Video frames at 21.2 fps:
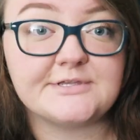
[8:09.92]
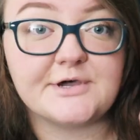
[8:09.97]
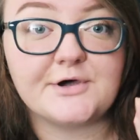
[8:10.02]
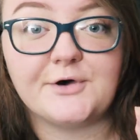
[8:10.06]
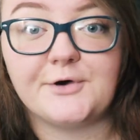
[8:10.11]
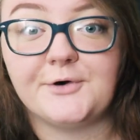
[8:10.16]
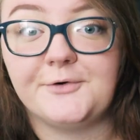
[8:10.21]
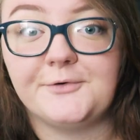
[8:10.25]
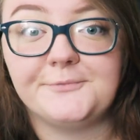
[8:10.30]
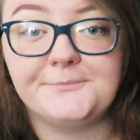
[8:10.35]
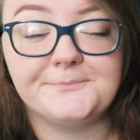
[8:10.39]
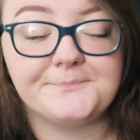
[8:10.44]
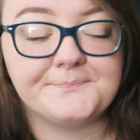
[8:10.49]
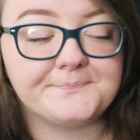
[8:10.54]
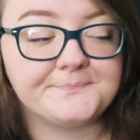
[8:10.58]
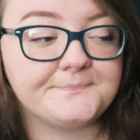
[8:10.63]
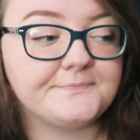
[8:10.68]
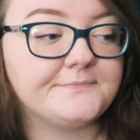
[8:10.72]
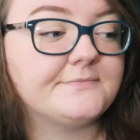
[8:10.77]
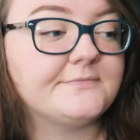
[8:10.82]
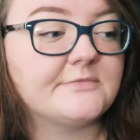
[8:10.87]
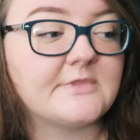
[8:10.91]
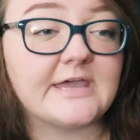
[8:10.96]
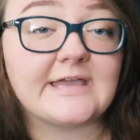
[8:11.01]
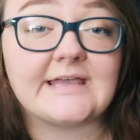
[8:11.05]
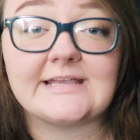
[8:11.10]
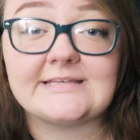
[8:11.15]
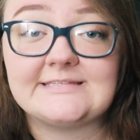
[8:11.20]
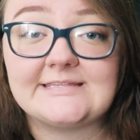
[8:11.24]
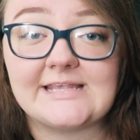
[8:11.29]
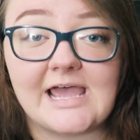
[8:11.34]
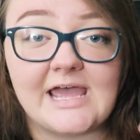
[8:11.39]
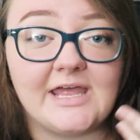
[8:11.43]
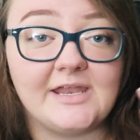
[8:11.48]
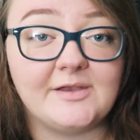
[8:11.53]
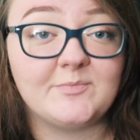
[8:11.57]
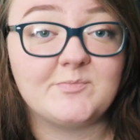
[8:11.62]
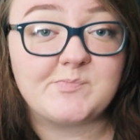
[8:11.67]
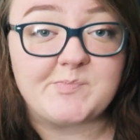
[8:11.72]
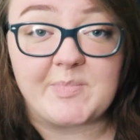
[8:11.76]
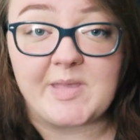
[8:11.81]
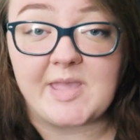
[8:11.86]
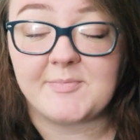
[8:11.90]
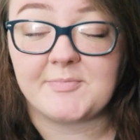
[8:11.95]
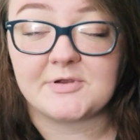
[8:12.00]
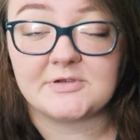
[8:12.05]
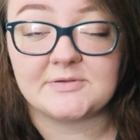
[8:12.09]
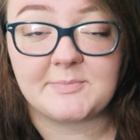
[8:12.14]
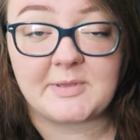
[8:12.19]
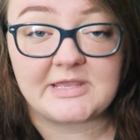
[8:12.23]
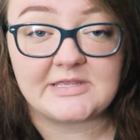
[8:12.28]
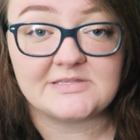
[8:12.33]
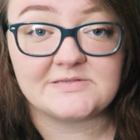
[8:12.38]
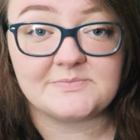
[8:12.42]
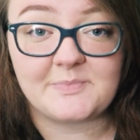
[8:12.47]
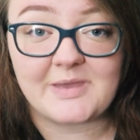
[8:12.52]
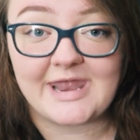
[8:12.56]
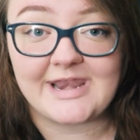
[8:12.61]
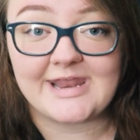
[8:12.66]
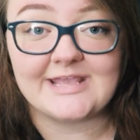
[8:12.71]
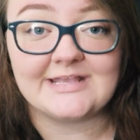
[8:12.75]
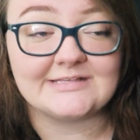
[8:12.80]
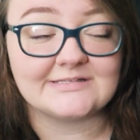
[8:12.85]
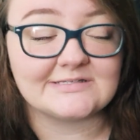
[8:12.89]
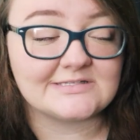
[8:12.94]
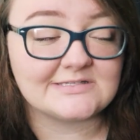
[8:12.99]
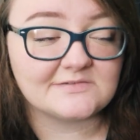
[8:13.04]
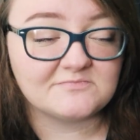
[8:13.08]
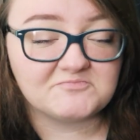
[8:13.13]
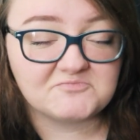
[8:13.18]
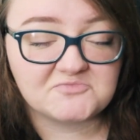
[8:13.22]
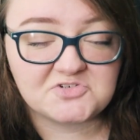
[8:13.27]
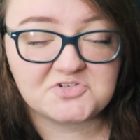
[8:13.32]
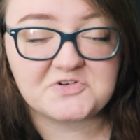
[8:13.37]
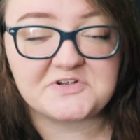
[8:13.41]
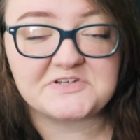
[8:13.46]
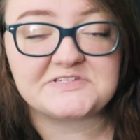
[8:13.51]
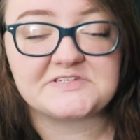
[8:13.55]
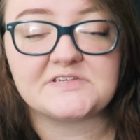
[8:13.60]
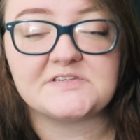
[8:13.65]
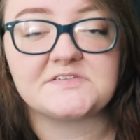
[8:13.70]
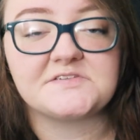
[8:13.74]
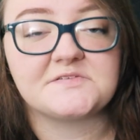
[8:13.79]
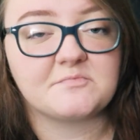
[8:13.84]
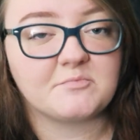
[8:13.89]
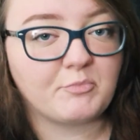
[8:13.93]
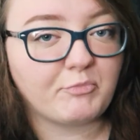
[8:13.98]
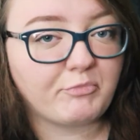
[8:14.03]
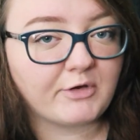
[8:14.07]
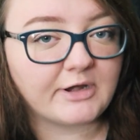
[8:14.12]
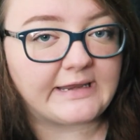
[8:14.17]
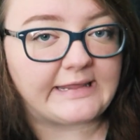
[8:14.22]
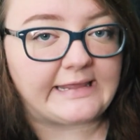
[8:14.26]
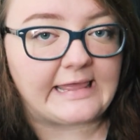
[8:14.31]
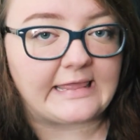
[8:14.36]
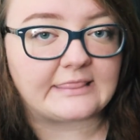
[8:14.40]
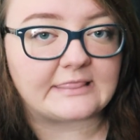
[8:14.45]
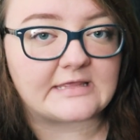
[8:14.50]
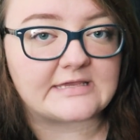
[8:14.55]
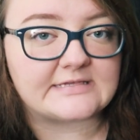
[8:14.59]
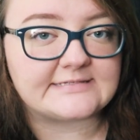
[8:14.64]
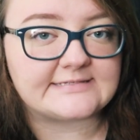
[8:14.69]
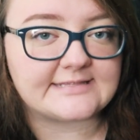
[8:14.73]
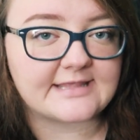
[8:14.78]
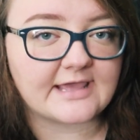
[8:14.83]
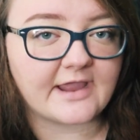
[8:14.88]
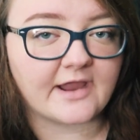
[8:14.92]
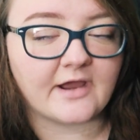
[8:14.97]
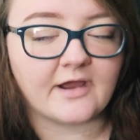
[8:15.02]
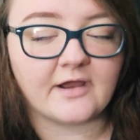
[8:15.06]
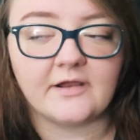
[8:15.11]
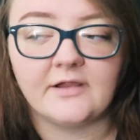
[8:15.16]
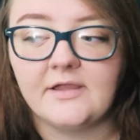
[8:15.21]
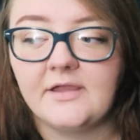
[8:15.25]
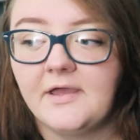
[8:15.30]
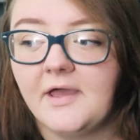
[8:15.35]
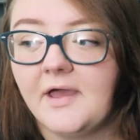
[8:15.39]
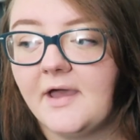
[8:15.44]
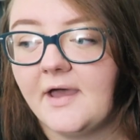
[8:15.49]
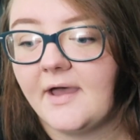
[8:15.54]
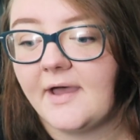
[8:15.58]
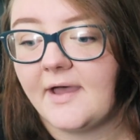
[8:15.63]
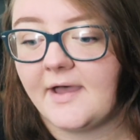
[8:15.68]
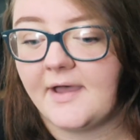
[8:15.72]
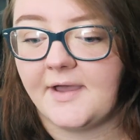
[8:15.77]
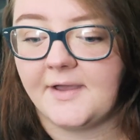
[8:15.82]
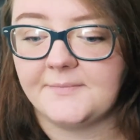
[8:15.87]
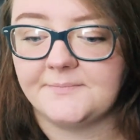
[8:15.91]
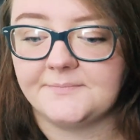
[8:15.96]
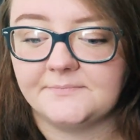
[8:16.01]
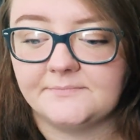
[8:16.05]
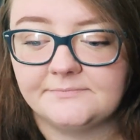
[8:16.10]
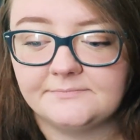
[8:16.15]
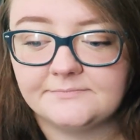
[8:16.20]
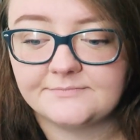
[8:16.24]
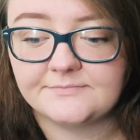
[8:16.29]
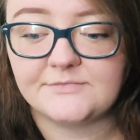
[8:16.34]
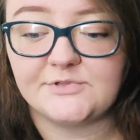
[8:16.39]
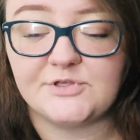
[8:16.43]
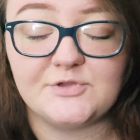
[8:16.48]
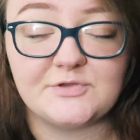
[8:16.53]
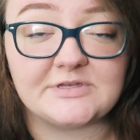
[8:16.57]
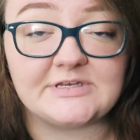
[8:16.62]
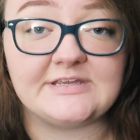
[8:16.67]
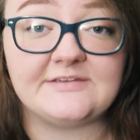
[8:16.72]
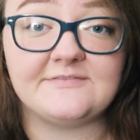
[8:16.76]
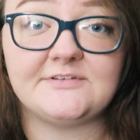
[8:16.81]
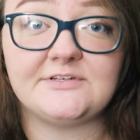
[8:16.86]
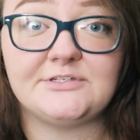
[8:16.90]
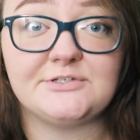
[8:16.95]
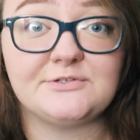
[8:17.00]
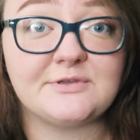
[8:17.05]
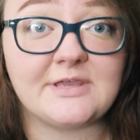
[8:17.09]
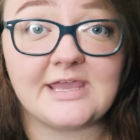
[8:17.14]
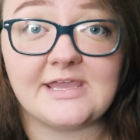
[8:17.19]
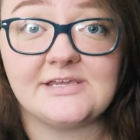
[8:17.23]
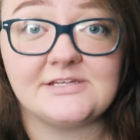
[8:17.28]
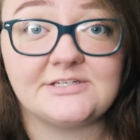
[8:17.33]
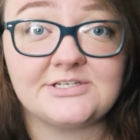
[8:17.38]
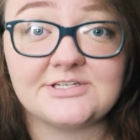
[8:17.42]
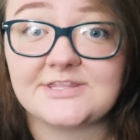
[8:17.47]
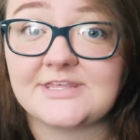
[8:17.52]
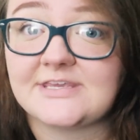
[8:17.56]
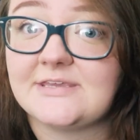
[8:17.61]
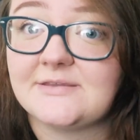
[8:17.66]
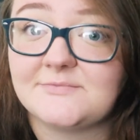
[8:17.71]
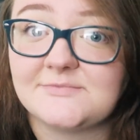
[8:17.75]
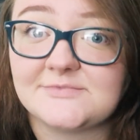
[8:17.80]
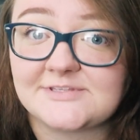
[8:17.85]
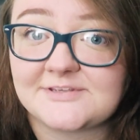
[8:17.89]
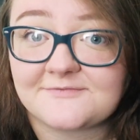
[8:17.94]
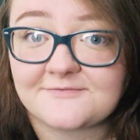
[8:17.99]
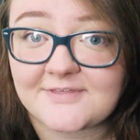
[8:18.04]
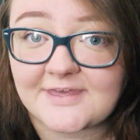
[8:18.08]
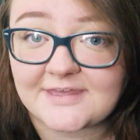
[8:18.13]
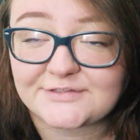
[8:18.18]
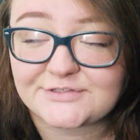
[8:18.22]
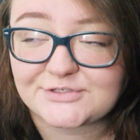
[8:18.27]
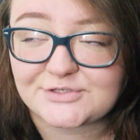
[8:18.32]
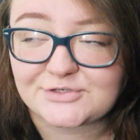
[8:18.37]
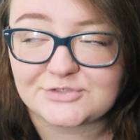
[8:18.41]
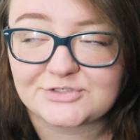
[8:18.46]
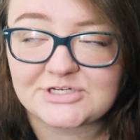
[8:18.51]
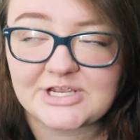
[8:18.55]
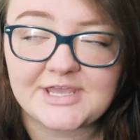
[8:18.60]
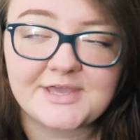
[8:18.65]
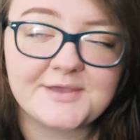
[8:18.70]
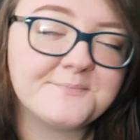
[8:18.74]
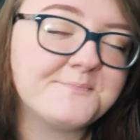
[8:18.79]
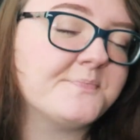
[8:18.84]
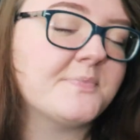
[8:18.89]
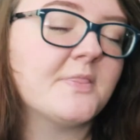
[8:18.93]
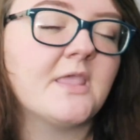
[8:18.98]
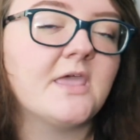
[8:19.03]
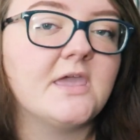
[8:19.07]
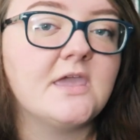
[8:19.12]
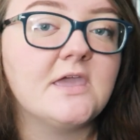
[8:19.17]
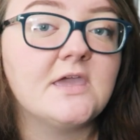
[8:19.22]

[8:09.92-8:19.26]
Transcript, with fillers: So like I said, paper-based beddings, choices pretty endless there. Um, you can even do cage themes if that's your jam.